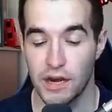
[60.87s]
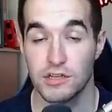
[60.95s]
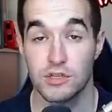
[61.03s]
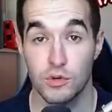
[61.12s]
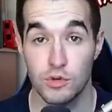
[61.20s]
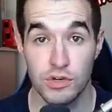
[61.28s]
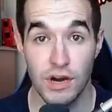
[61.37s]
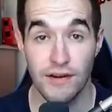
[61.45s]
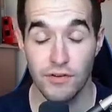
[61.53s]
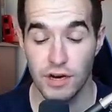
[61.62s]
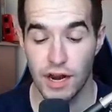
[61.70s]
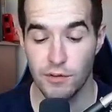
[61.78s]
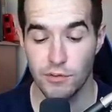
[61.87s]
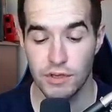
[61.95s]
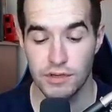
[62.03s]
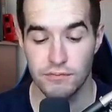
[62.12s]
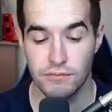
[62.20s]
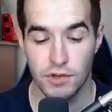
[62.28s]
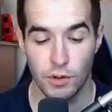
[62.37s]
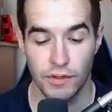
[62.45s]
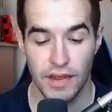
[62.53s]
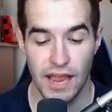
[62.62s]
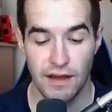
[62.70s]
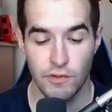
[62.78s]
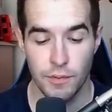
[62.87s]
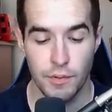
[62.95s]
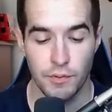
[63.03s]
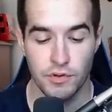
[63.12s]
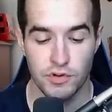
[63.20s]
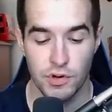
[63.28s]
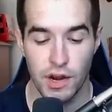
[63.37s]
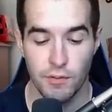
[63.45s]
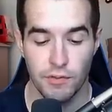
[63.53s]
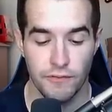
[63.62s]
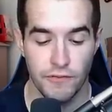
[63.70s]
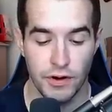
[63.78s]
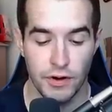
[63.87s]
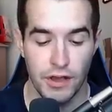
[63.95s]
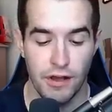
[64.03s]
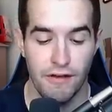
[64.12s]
a screwdriver, and I really don't think I have one. Maybe we can try it with the fingernail.